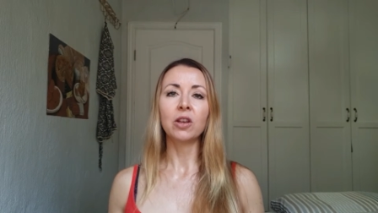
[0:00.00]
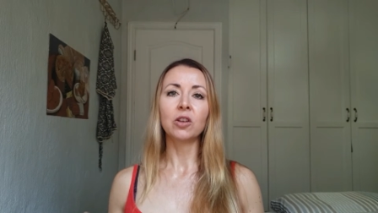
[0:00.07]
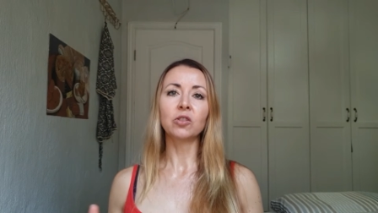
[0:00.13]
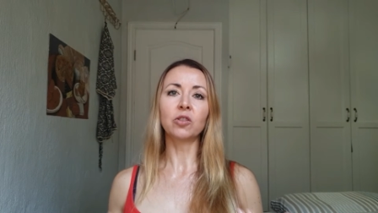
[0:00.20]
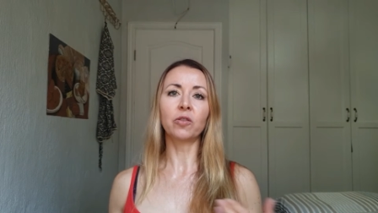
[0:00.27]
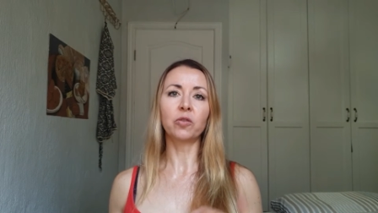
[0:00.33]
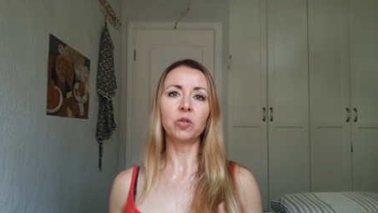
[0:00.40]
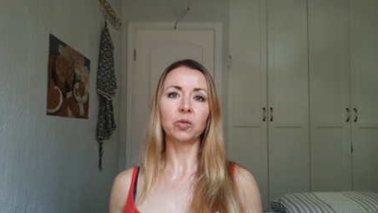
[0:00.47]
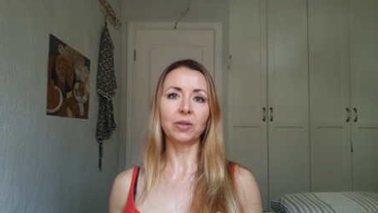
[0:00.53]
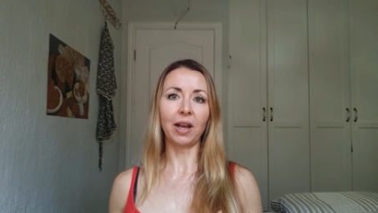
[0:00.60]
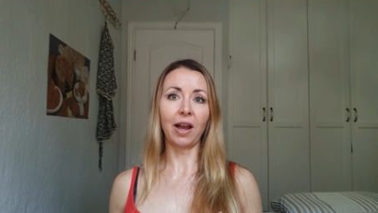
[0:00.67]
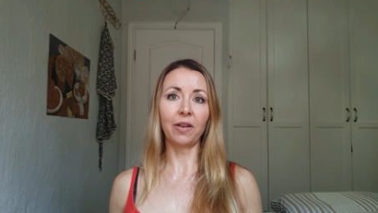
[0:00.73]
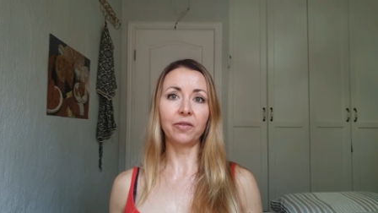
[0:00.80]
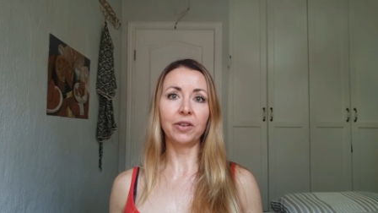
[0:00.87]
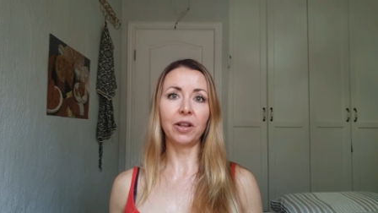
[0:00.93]
So, of course,
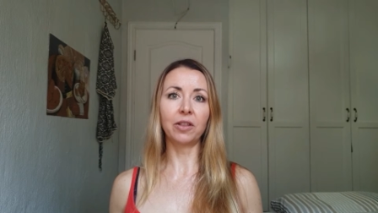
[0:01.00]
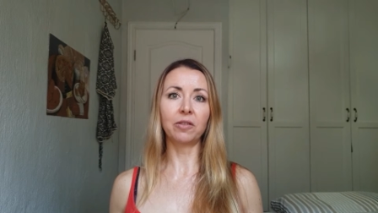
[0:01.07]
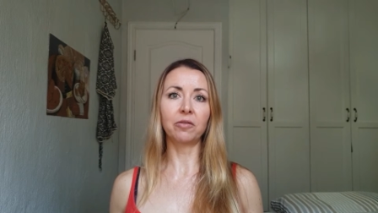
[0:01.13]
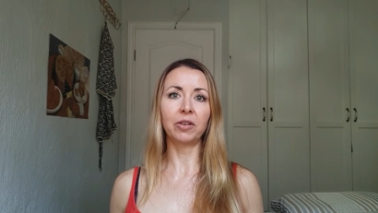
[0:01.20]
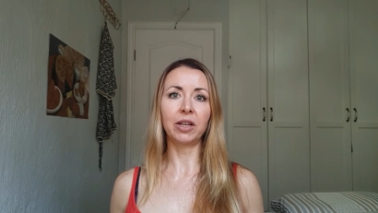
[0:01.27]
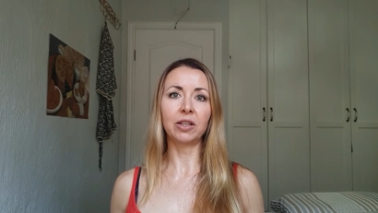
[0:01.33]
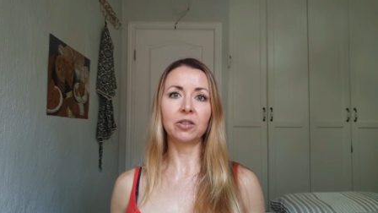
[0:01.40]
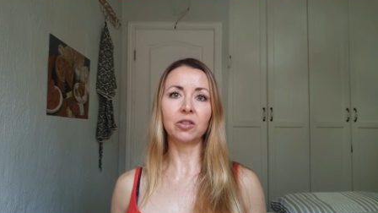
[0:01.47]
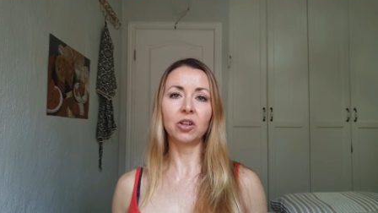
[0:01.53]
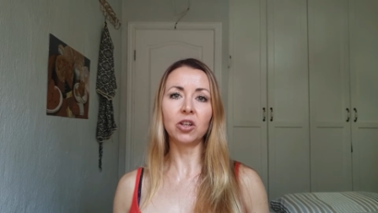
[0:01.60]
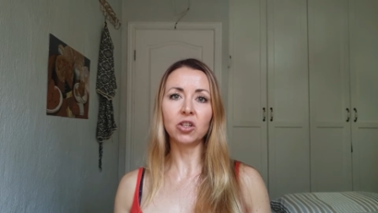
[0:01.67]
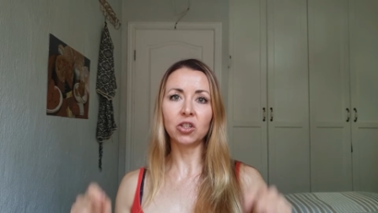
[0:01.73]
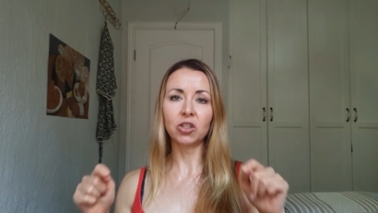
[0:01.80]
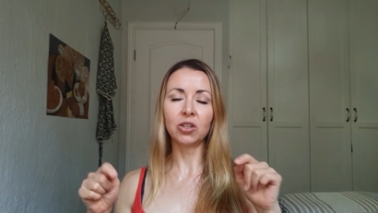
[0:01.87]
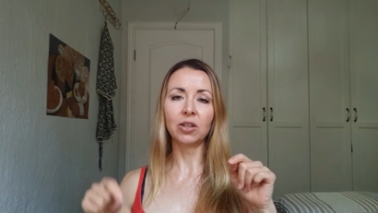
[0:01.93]
I've done the
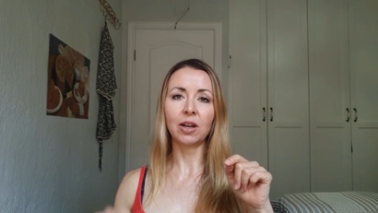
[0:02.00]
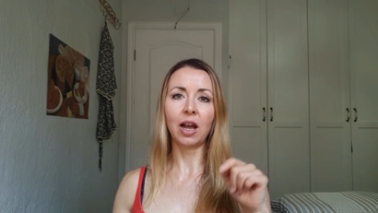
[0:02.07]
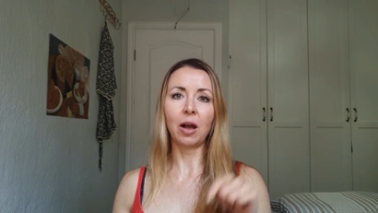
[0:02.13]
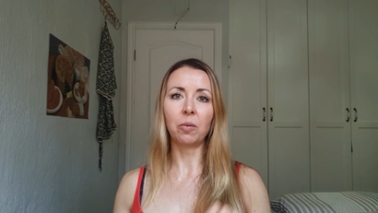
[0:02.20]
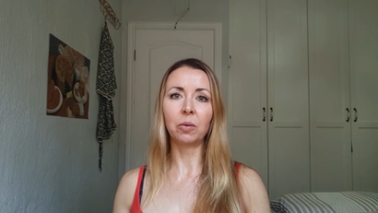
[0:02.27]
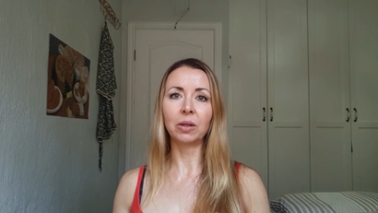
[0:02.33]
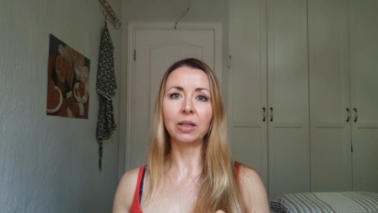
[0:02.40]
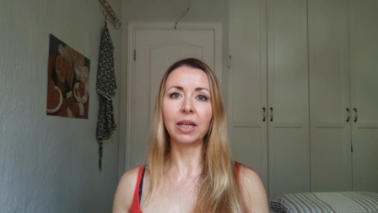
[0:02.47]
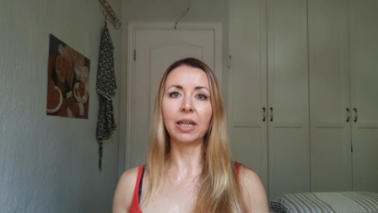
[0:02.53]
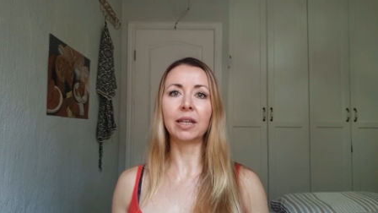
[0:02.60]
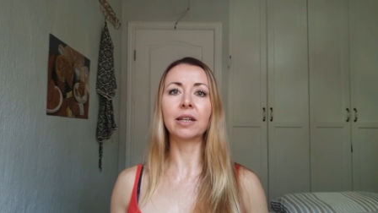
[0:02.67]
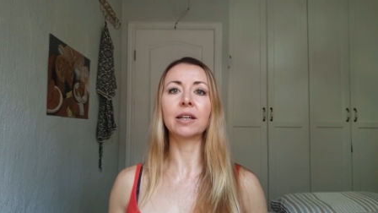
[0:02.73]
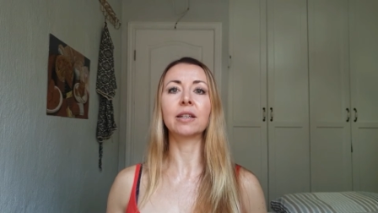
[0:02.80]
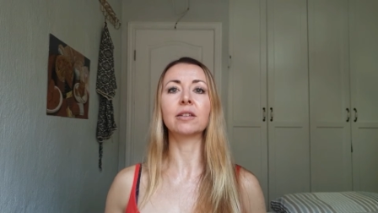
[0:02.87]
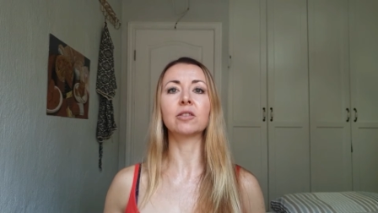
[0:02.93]
research. I will
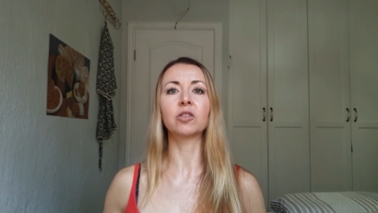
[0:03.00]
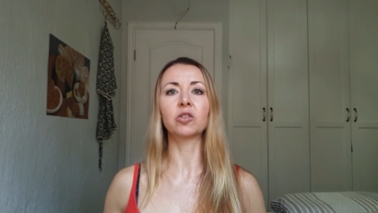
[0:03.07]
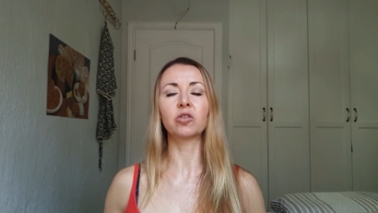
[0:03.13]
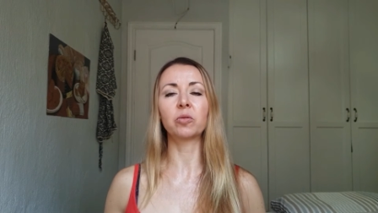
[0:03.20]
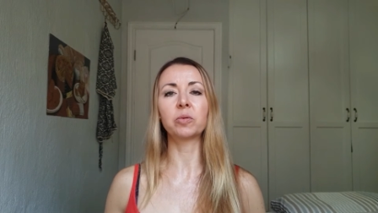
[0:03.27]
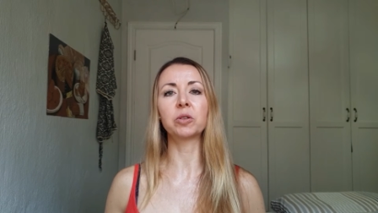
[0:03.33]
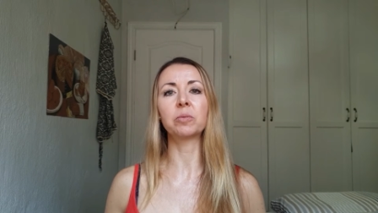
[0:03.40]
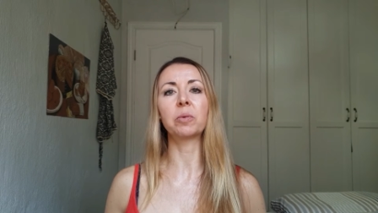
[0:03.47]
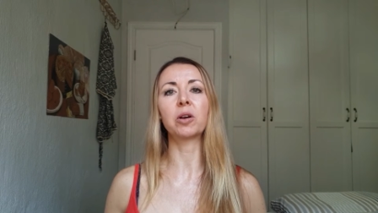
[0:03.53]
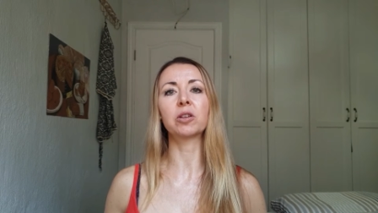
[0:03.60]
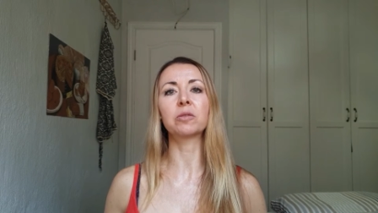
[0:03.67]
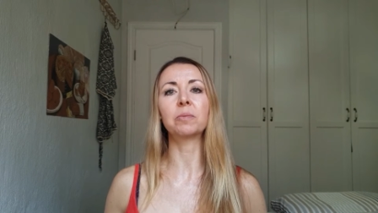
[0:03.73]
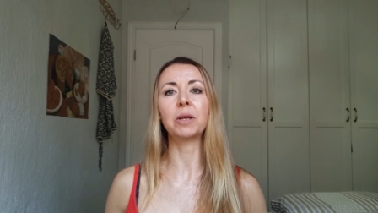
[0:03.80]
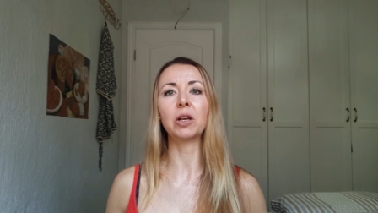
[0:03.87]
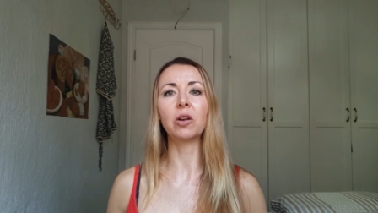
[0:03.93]
link in the description
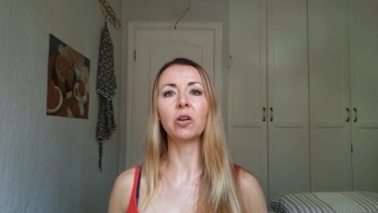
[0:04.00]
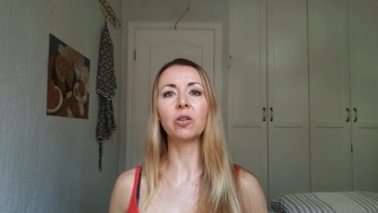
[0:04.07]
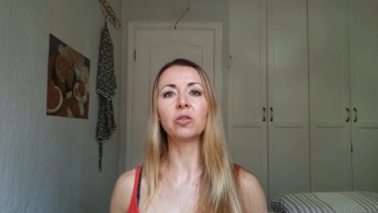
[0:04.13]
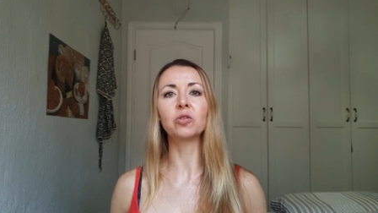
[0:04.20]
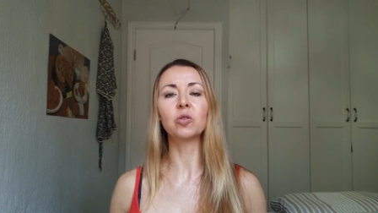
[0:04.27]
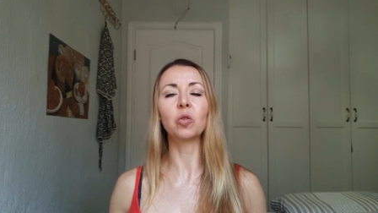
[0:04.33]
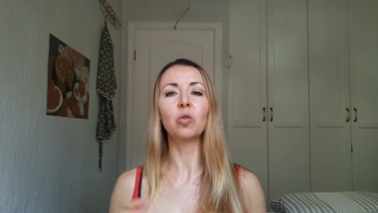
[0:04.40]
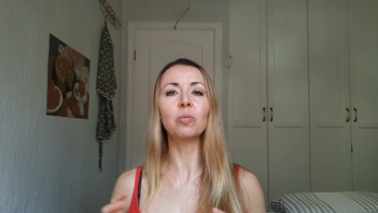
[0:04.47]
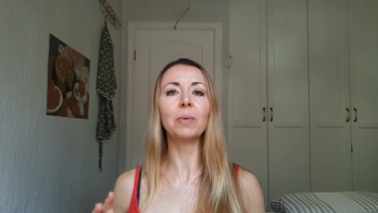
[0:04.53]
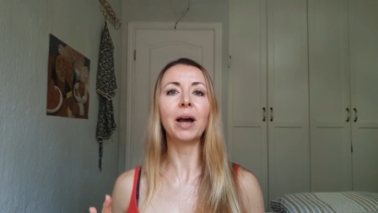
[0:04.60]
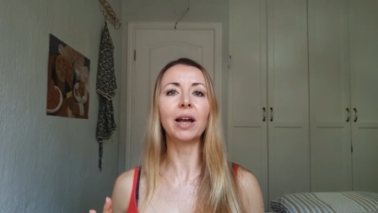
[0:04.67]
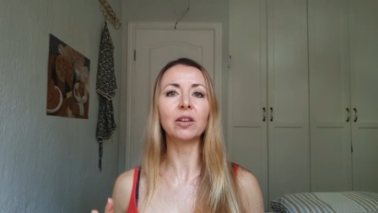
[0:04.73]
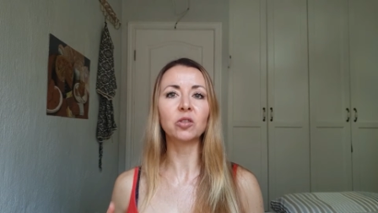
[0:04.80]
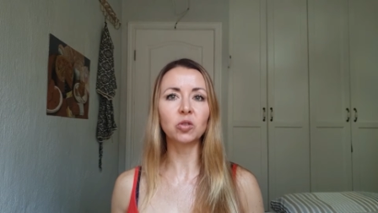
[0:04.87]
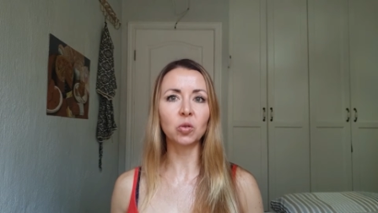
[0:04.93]
box below to all
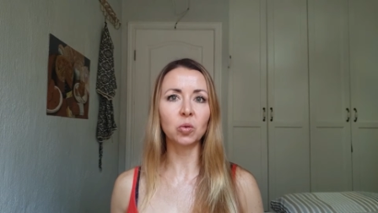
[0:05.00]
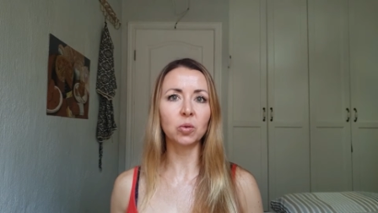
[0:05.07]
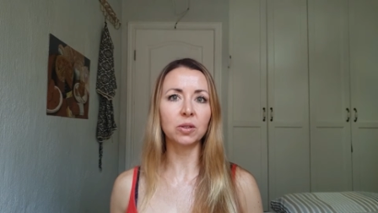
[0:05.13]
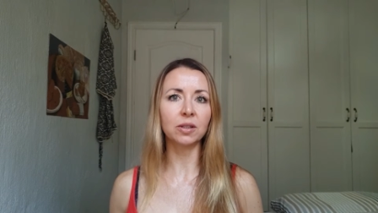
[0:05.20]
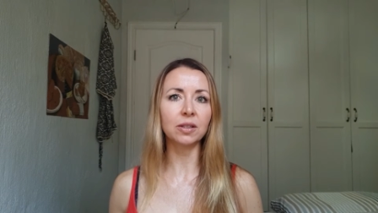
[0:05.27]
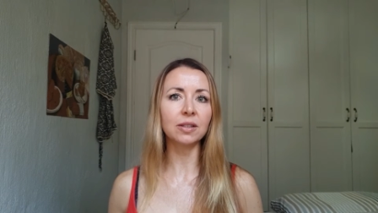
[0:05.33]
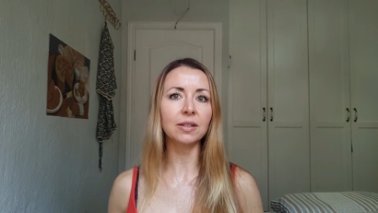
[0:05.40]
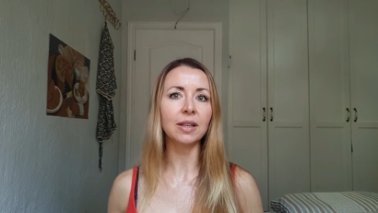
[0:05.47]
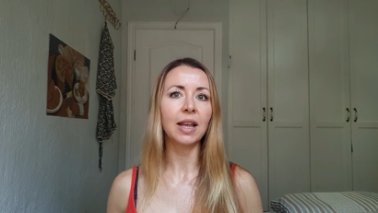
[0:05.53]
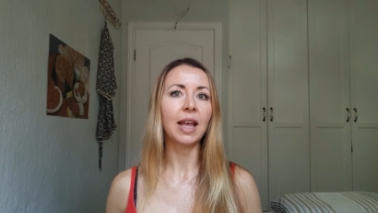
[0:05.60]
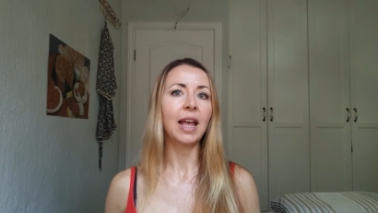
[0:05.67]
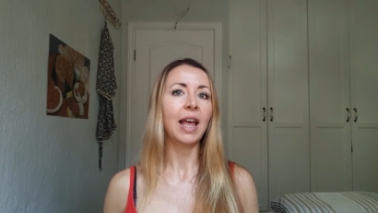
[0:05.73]
my sources.